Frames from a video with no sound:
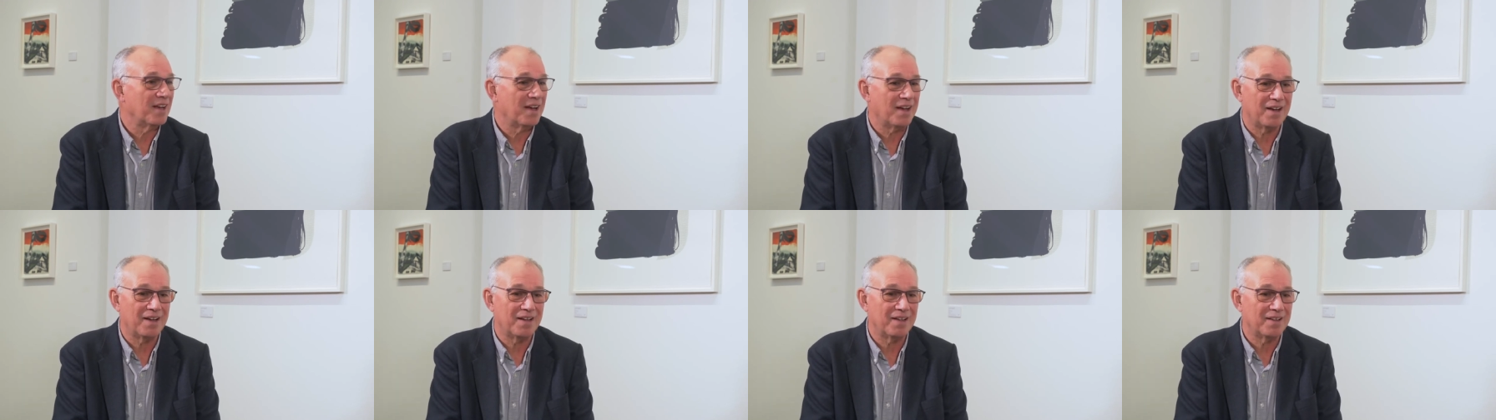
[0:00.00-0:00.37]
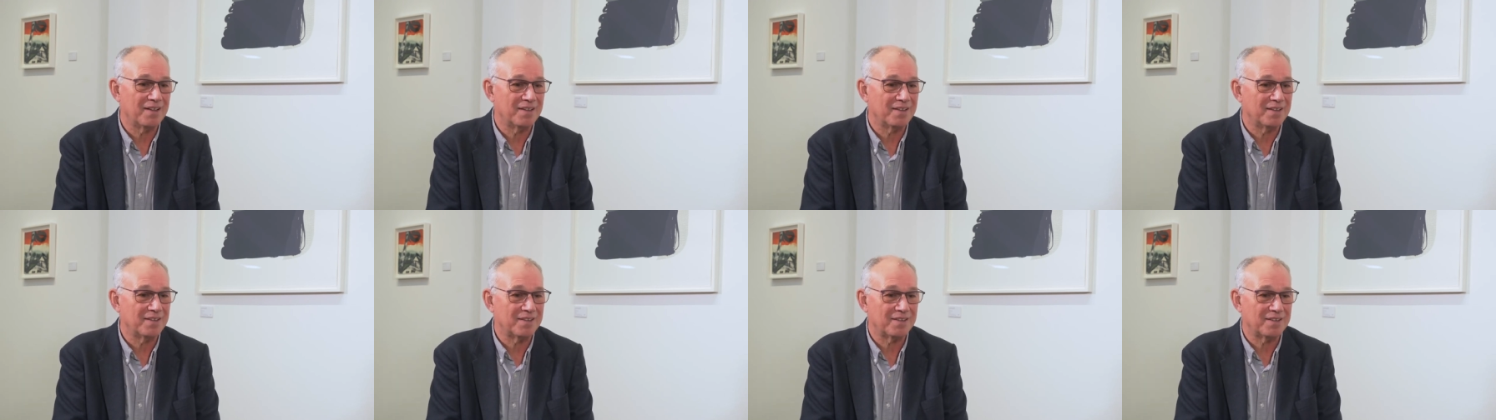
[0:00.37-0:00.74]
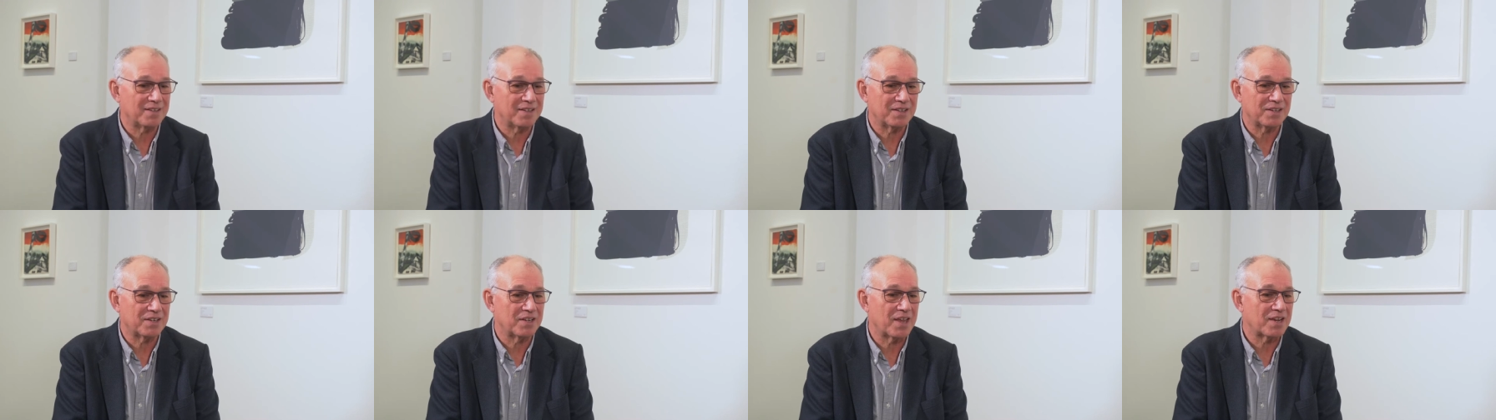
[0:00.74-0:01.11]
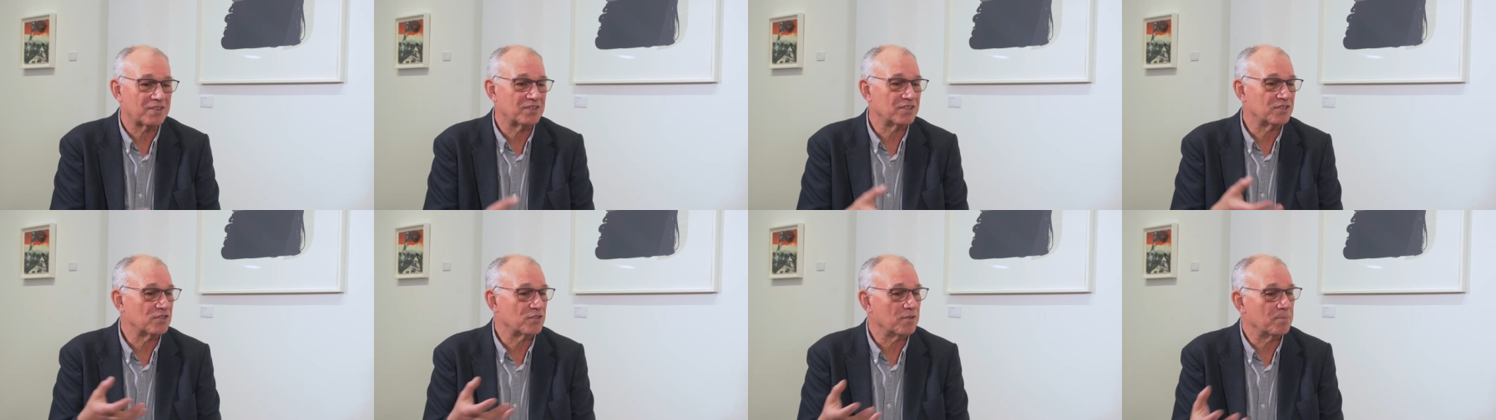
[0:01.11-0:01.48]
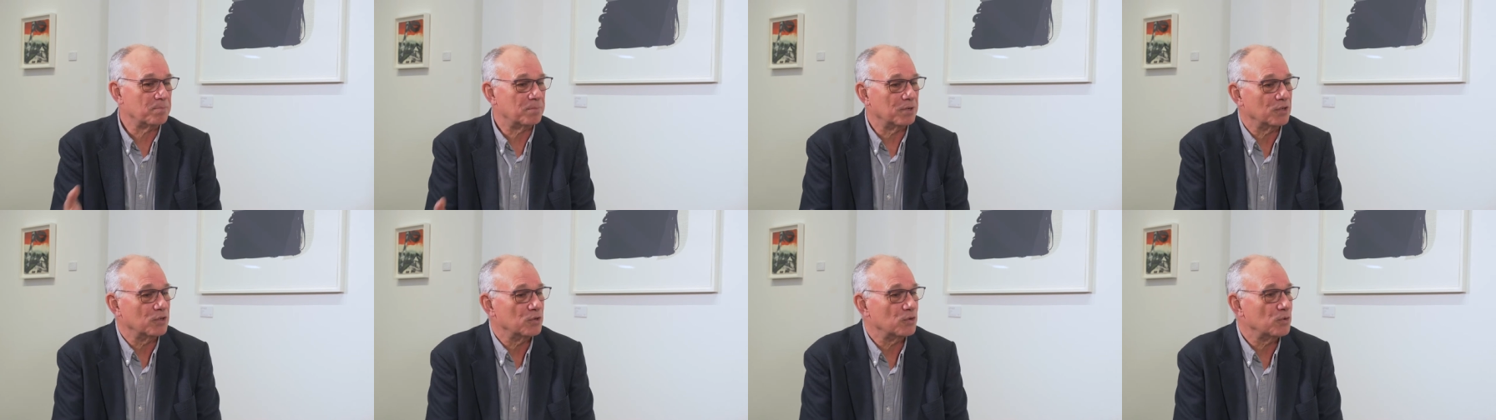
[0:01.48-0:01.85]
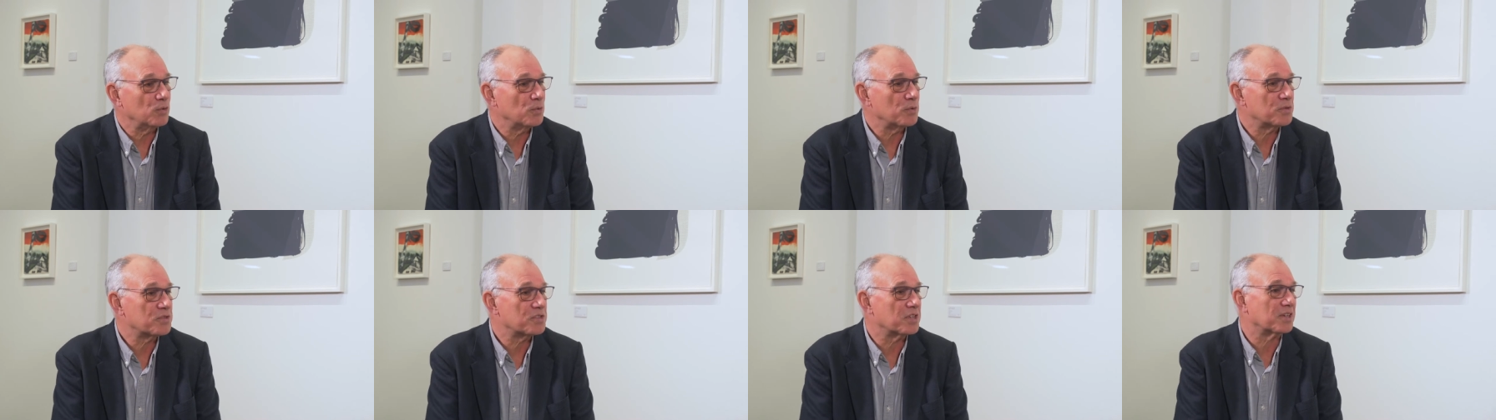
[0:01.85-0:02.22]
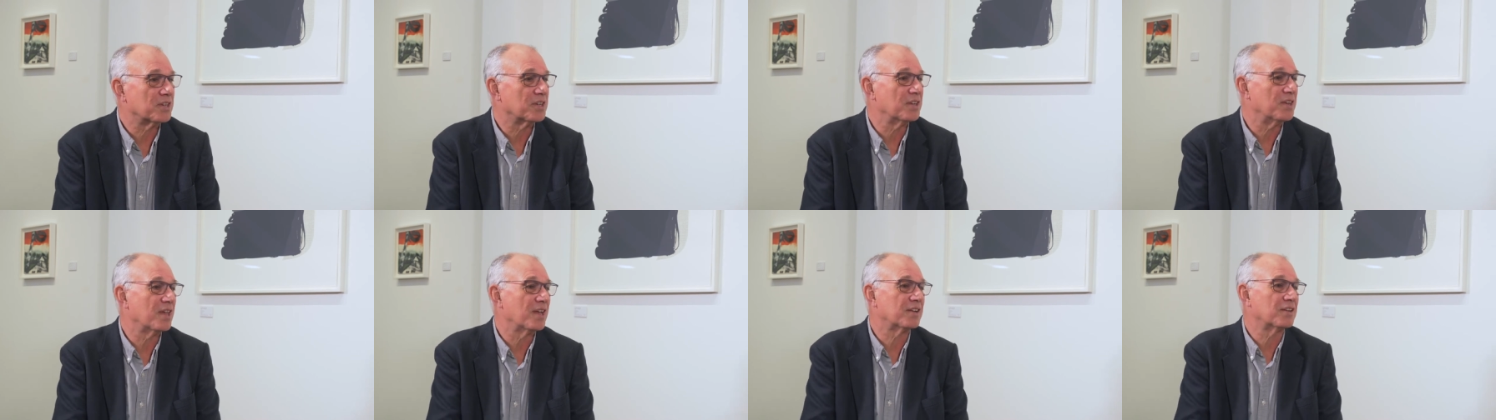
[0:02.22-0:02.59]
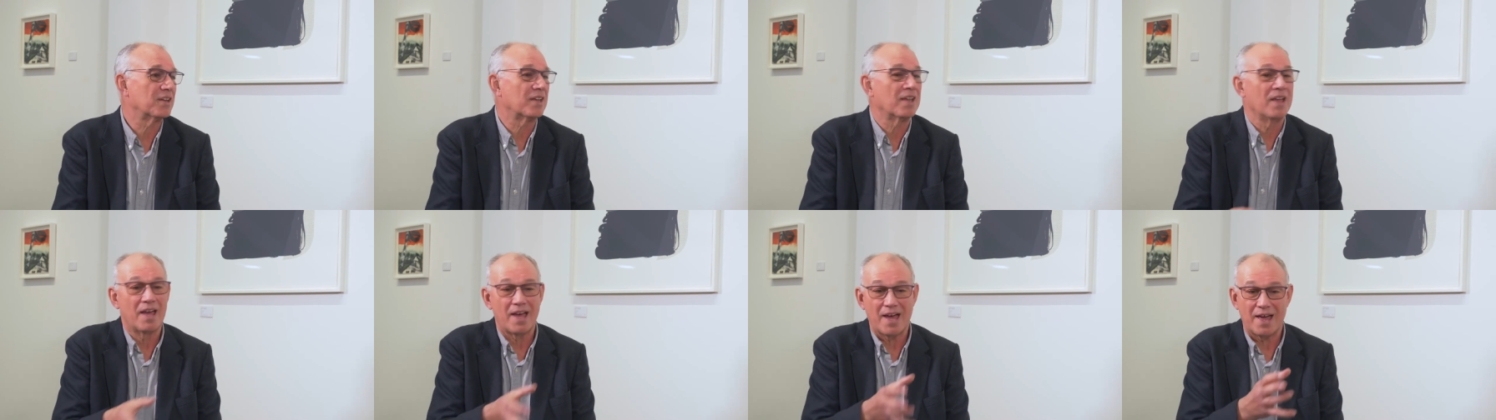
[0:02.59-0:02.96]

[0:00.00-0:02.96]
in connecting to the blues, in connecting,